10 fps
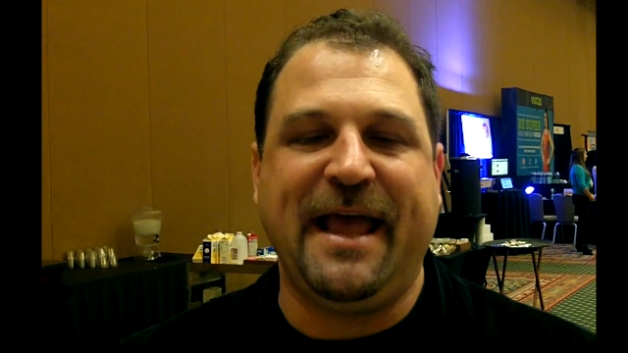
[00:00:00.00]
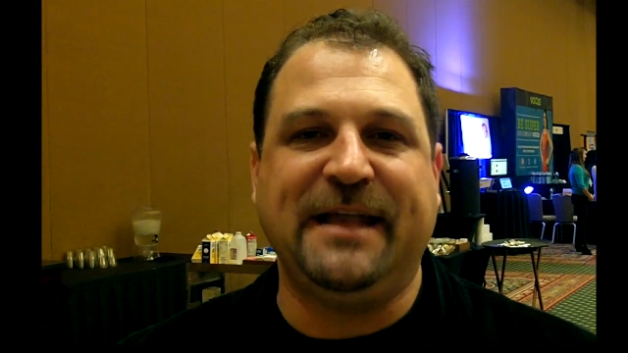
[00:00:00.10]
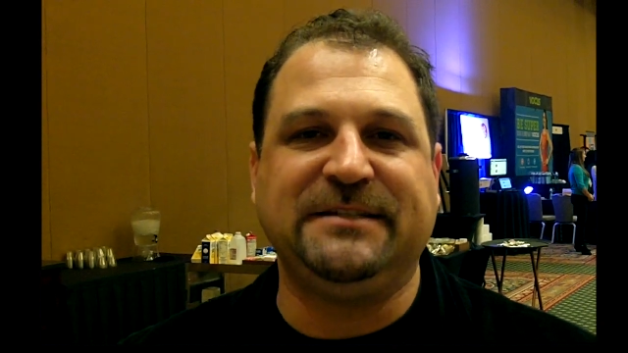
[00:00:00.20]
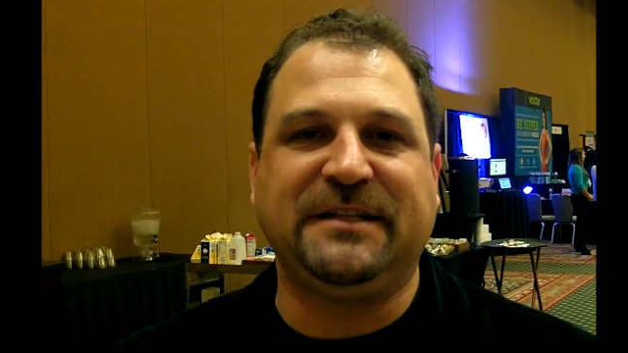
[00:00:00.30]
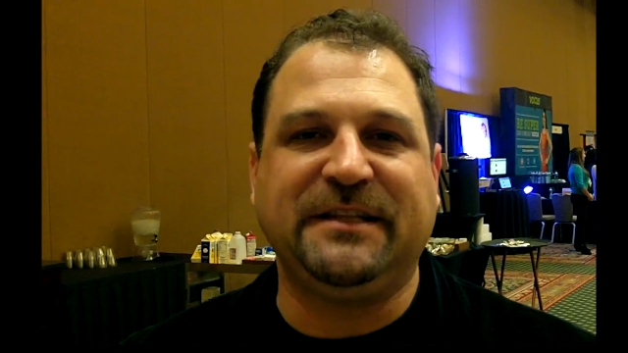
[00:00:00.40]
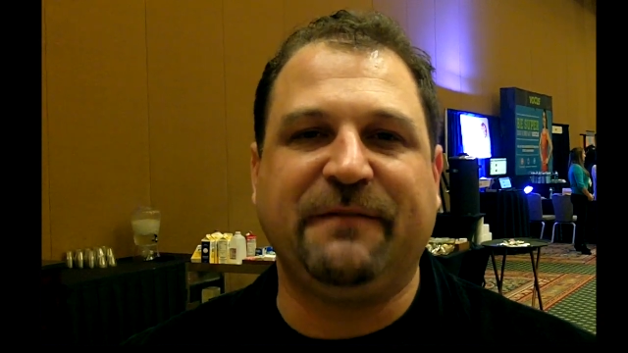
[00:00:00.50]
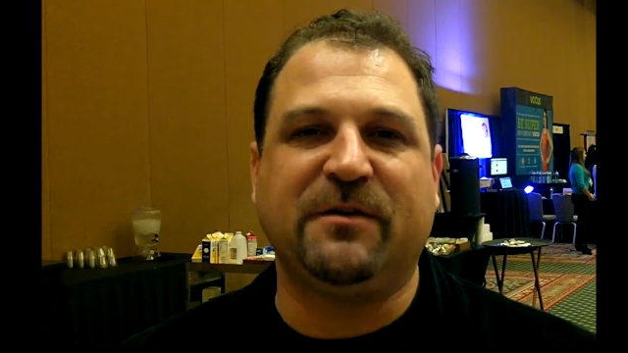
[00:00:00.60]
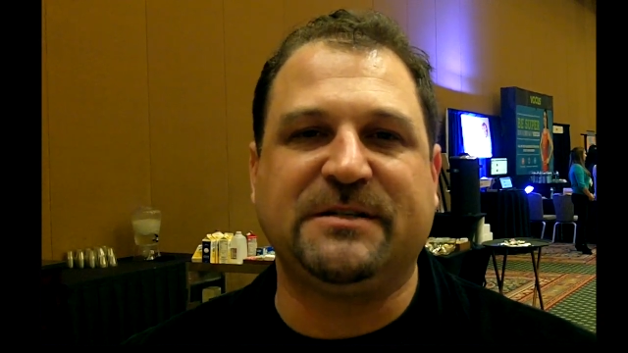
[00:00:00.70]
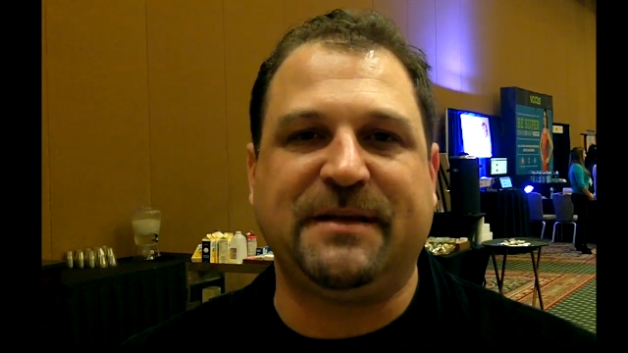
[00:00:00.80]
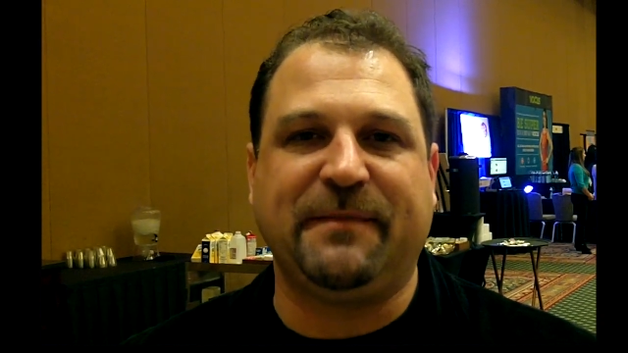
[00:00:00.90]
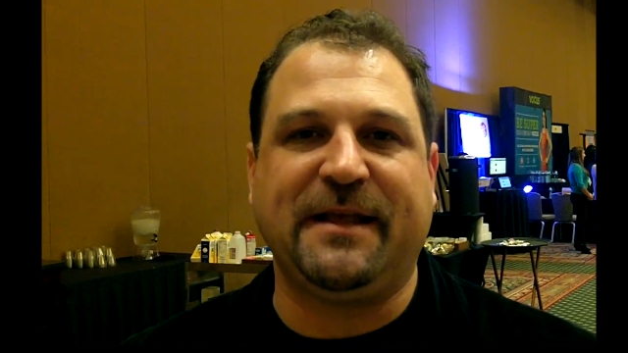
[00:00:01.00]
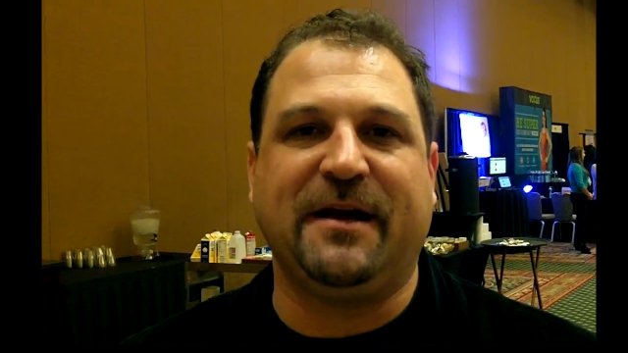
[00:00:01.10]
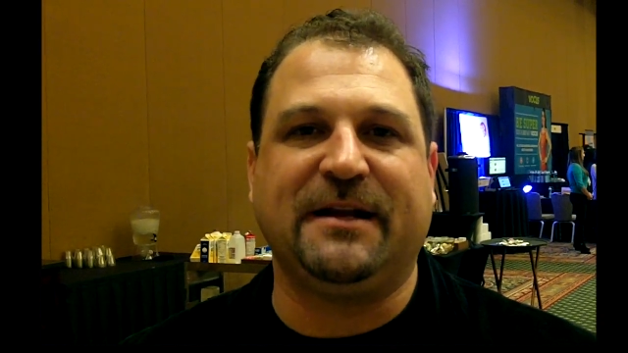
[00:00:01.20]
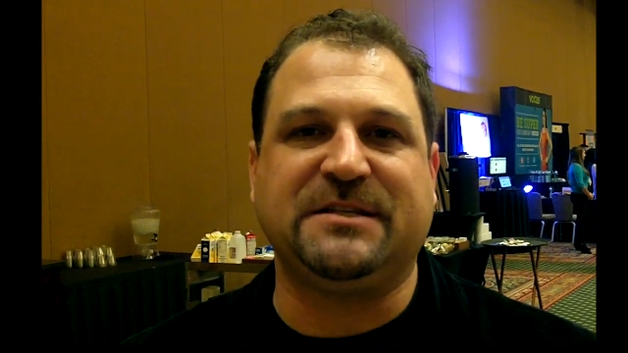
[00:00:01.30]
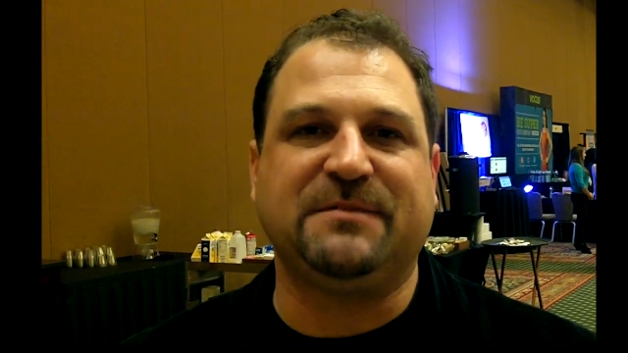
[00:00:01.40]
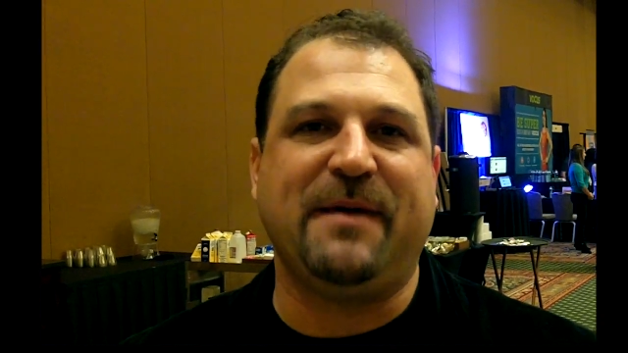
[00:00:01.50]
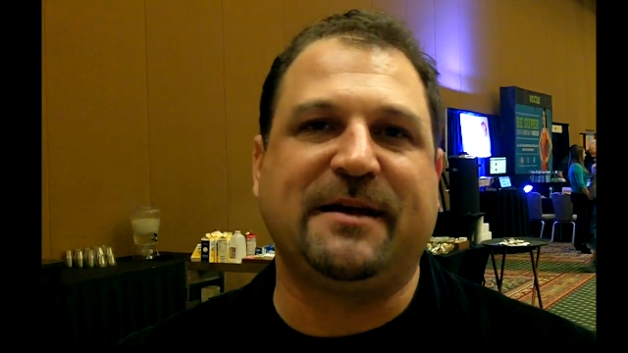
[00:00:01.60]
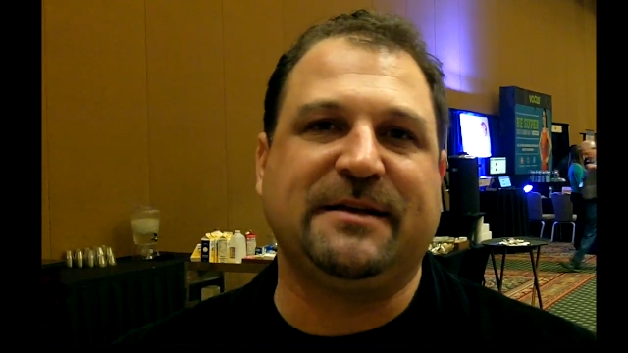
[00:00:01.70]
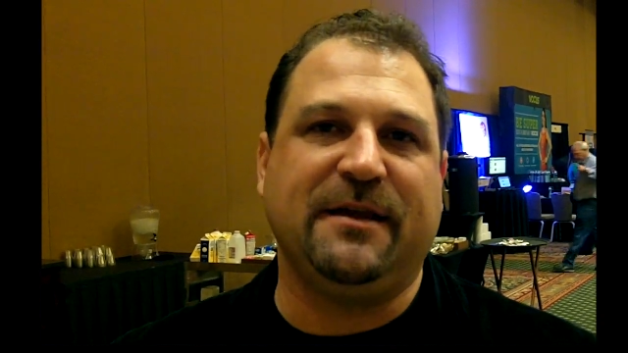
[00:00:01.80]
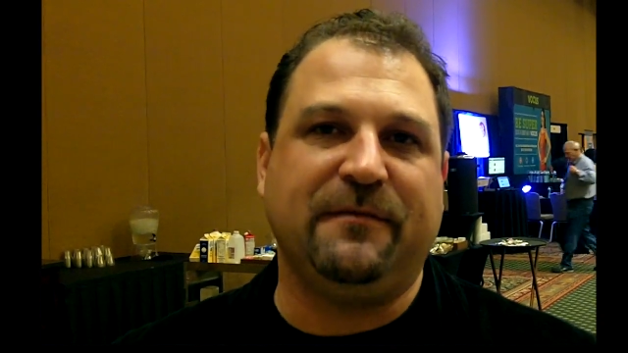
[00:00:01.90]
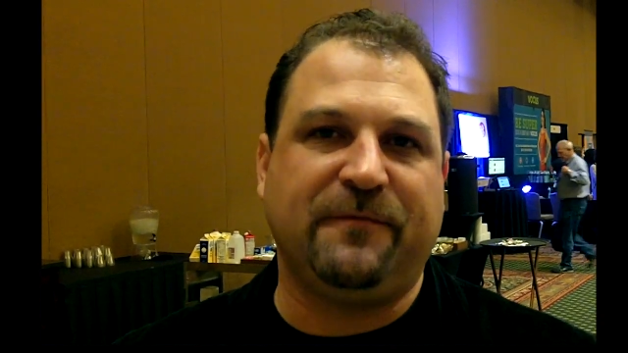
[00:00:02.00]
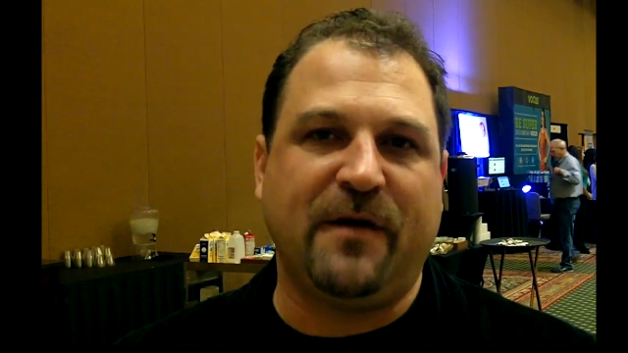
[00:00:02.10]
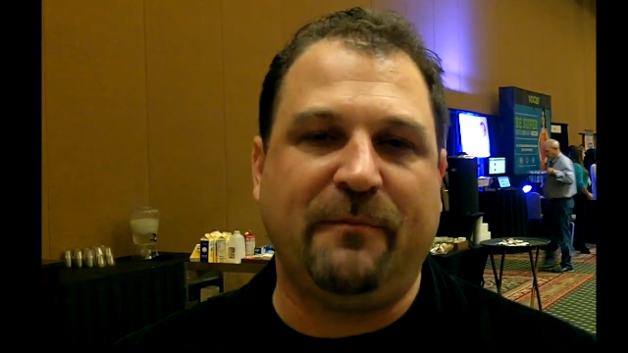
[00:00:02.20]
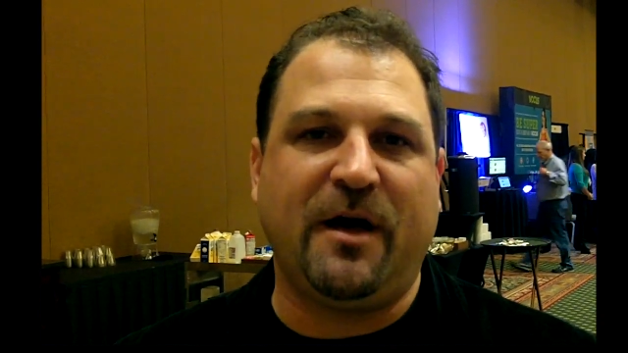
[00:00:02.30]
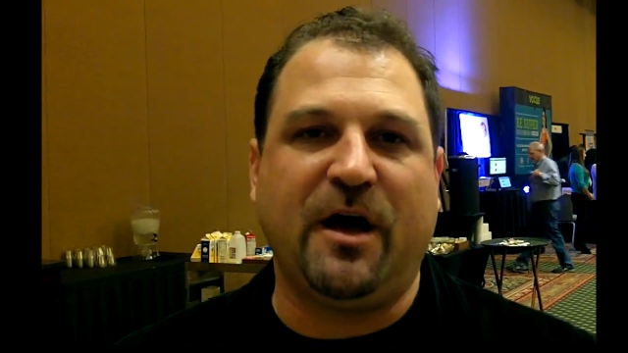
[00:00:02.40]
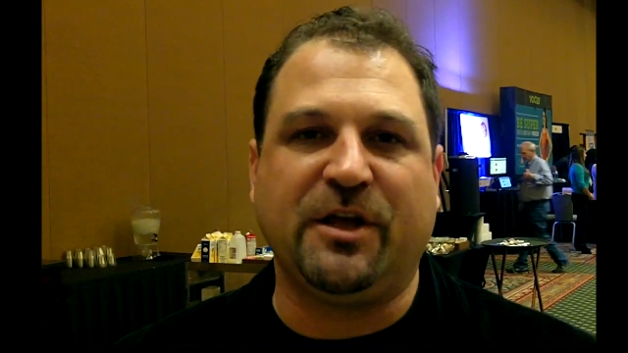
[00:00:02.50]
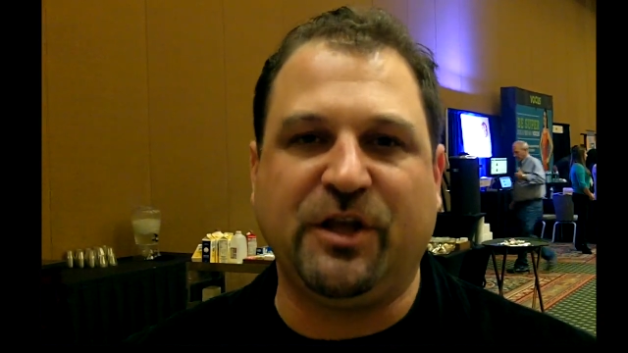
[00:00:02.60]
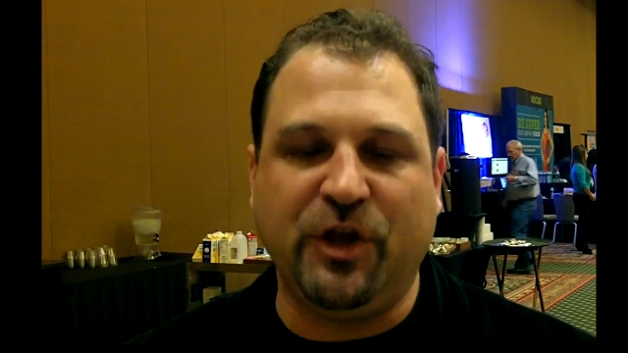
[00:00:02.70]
and deliver something unexpected from a